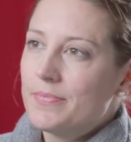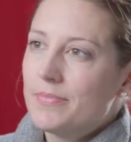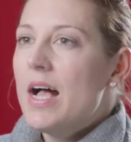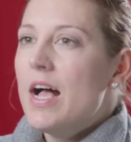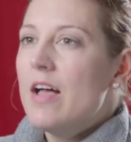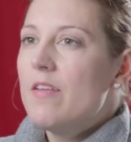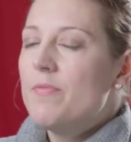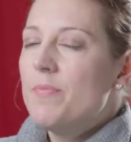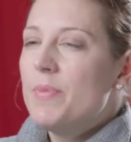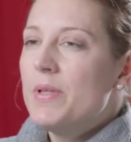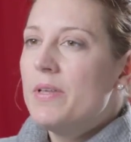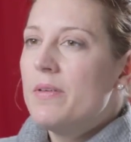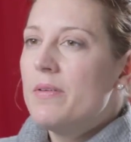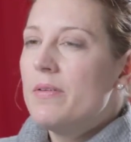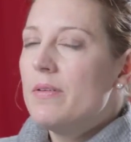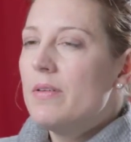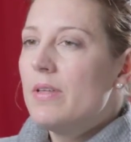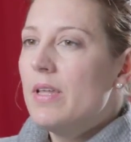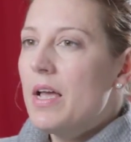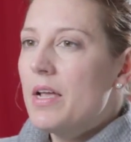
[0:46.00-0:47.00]
I've
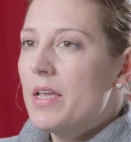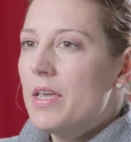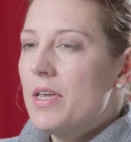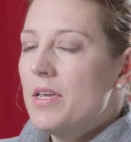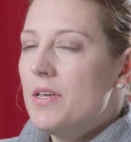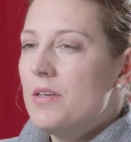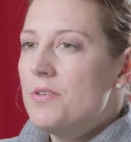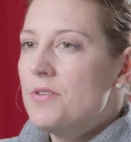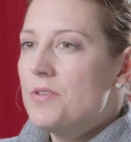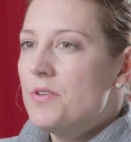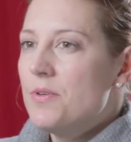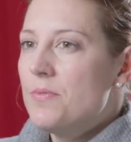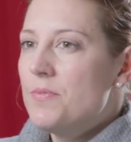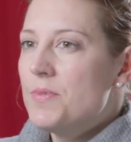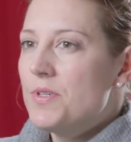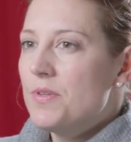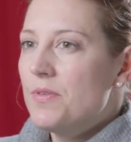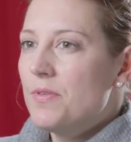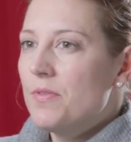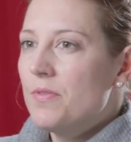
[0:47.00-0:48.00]
been lucky in
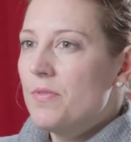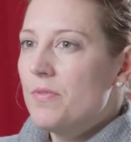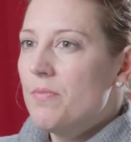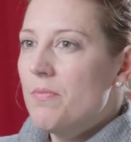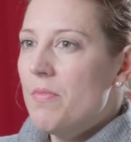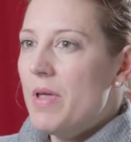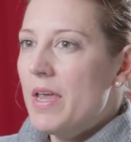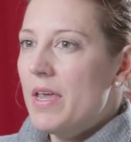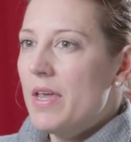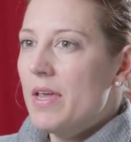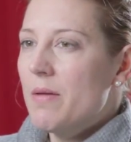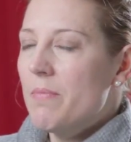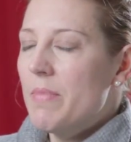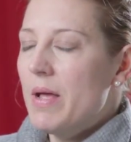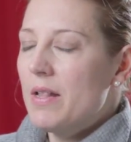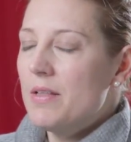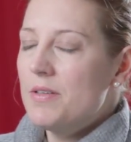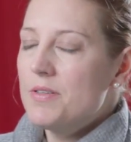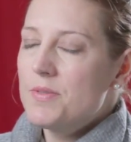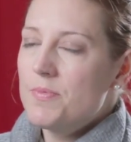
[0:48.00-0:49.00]
terms of making a
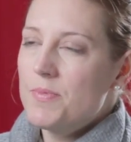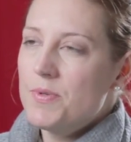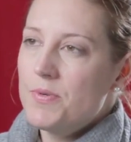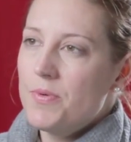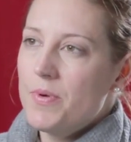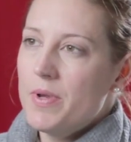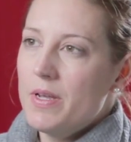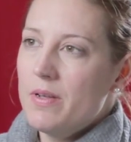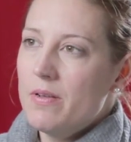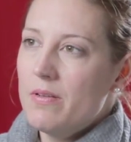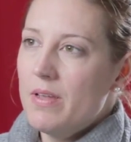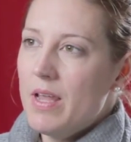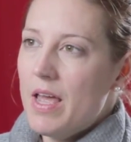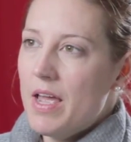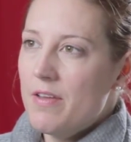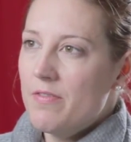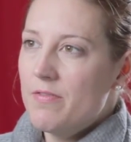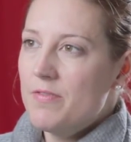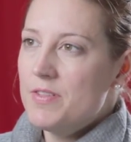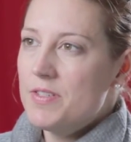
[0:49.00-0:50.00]
balance between
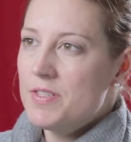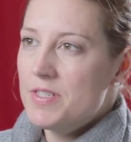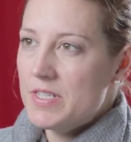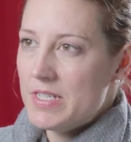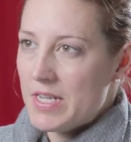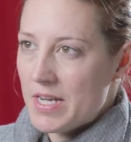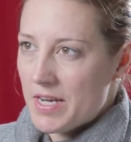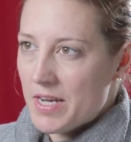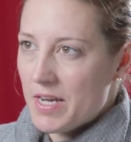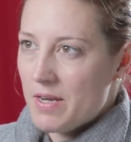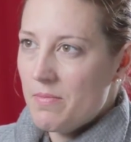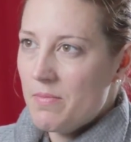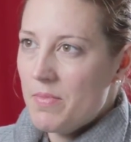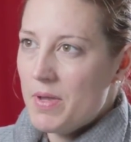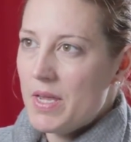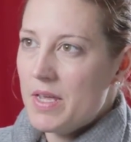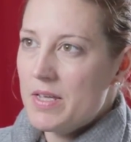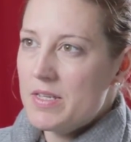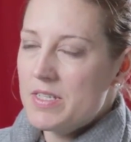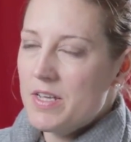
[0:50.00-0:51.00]
life and study
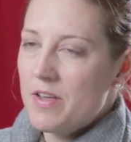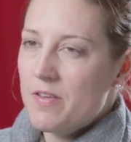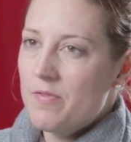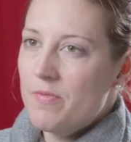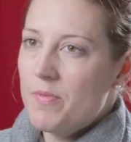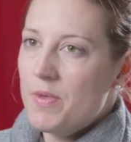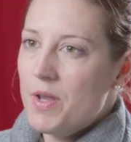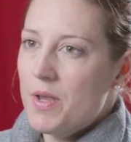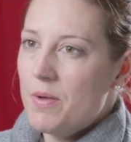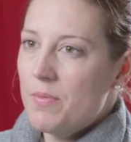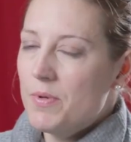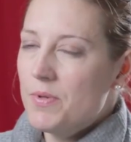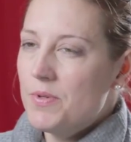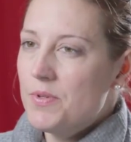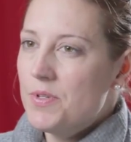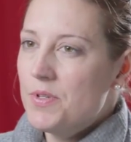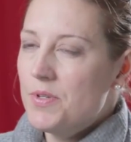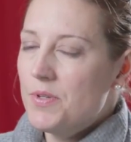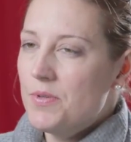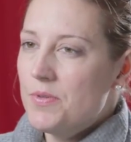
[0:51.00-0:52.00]
because I've been able
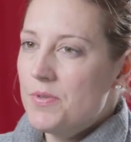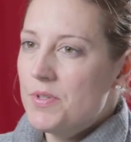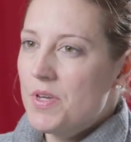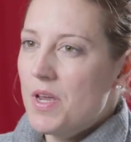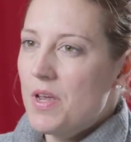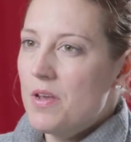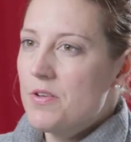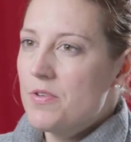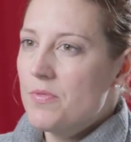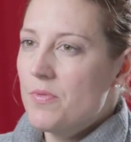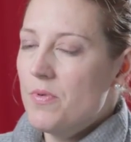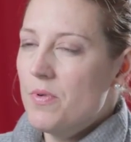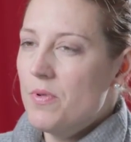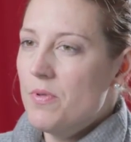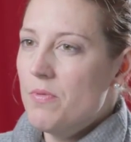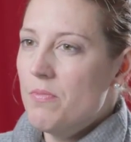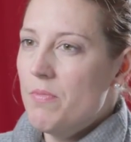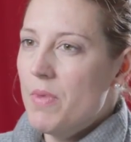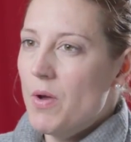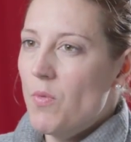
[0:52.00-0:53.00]
to
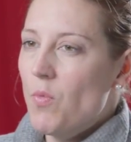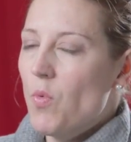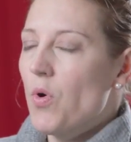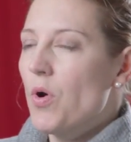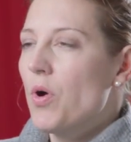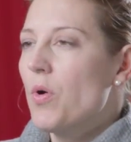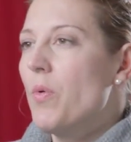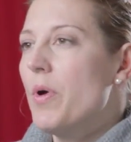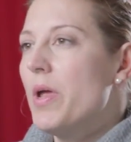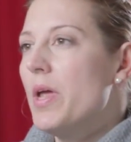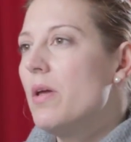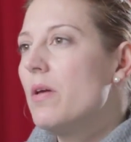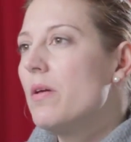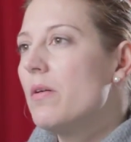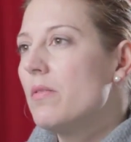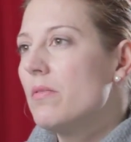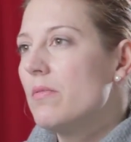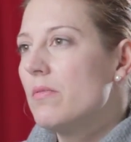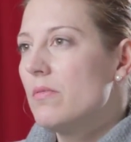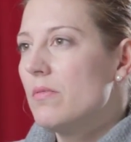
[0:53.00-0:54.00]
schedule my work
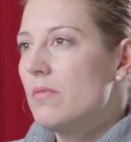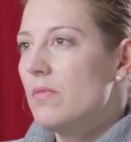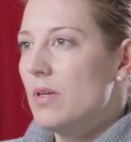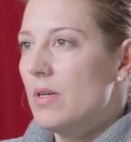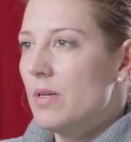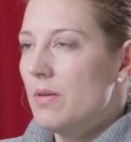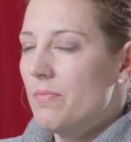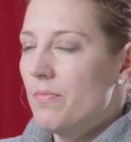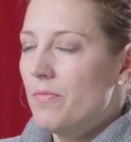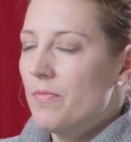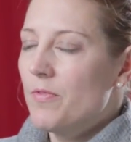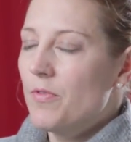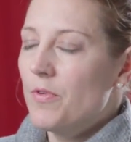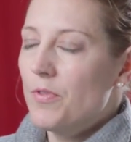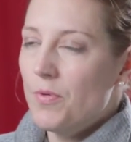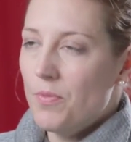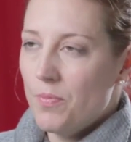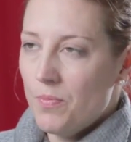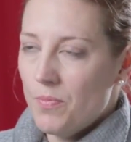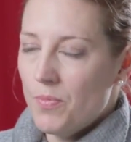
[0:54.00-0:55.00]
week for
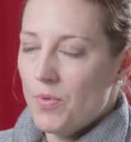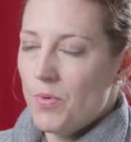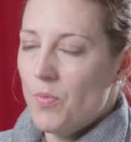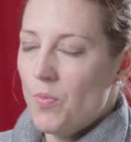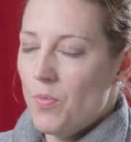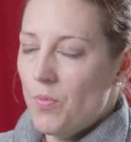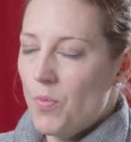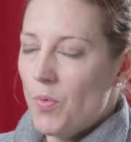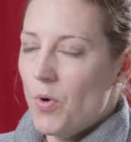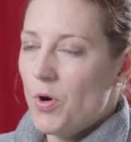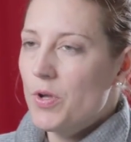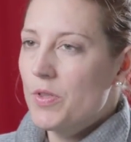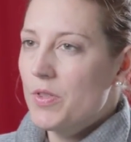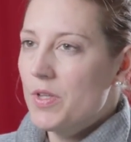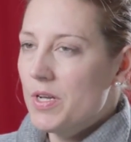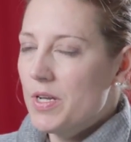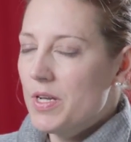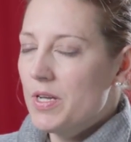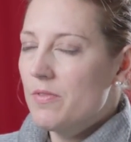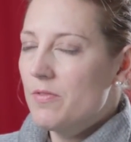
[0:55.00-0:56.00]
the
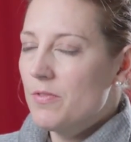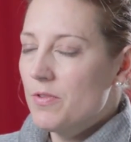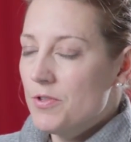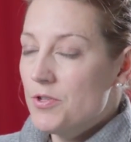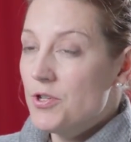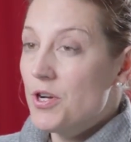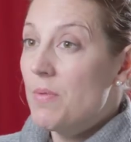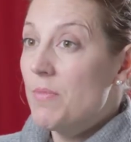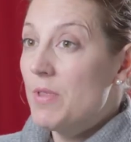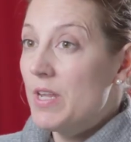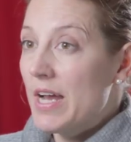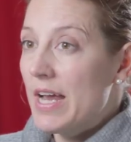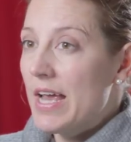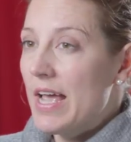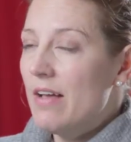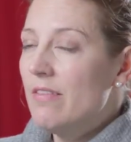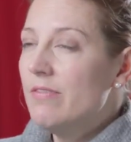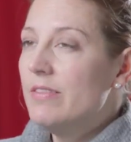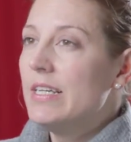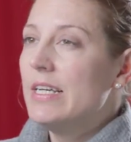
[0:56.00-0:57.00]
job that I
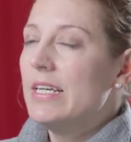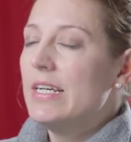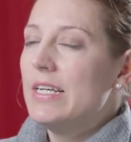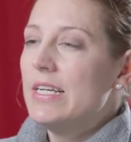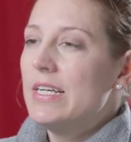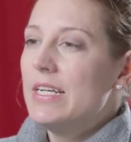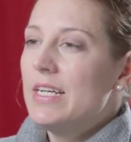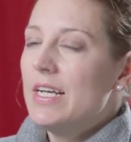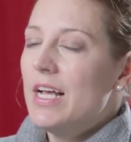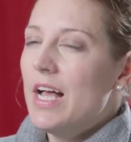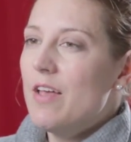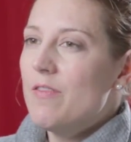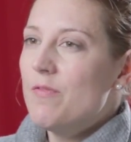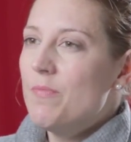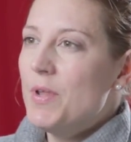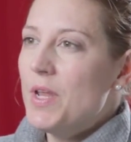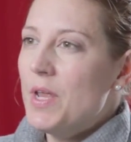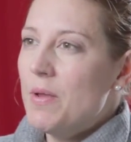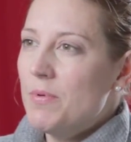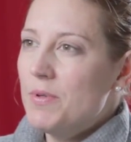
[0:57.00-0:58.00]
have.
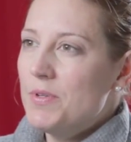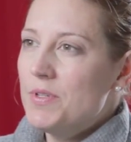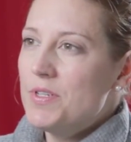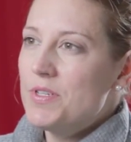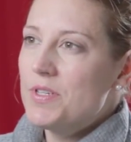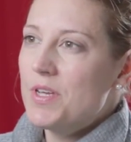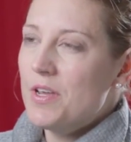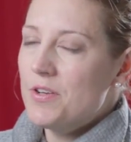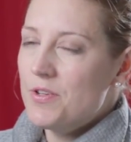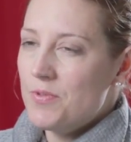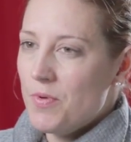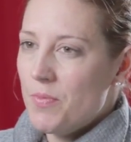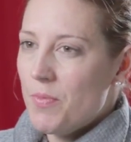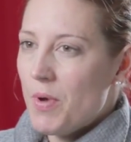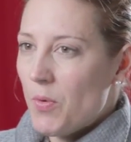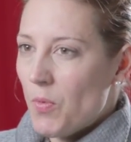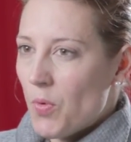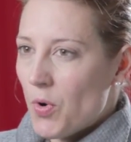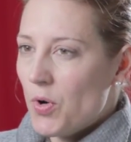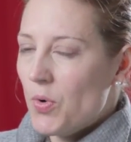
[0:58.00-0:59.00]
I've been able to schedule
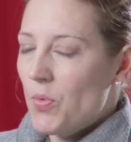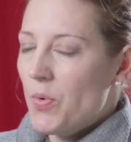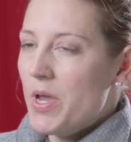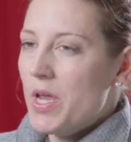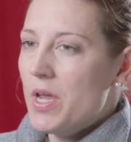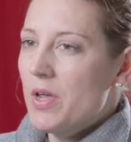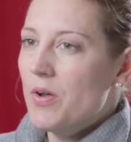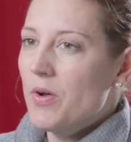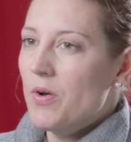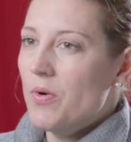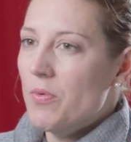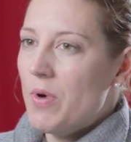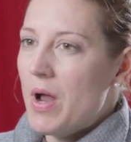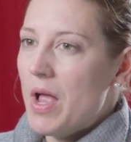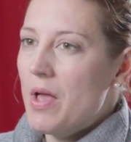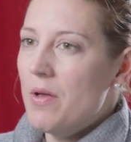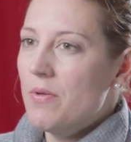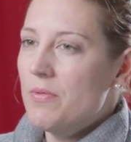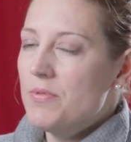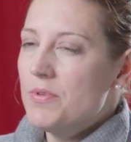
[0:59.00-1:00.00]
my work week
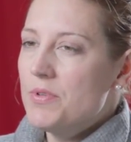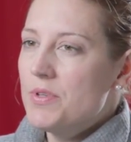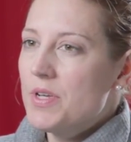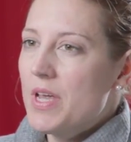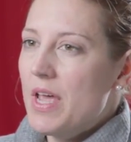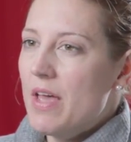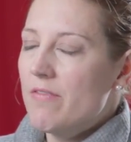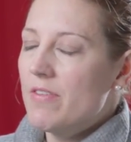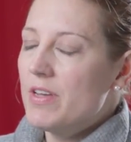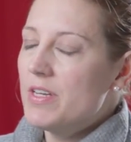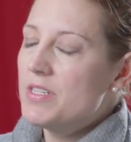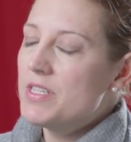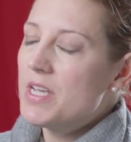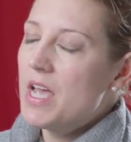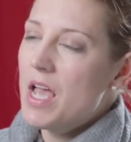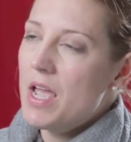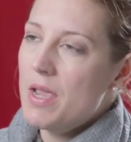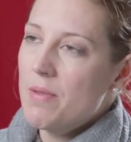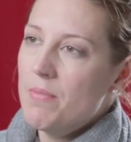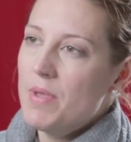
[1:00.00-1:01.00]
around having
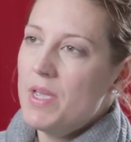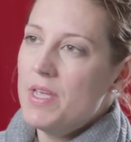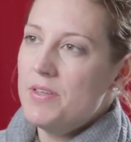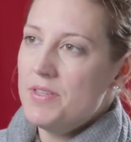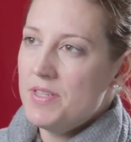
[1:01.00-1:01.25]
time and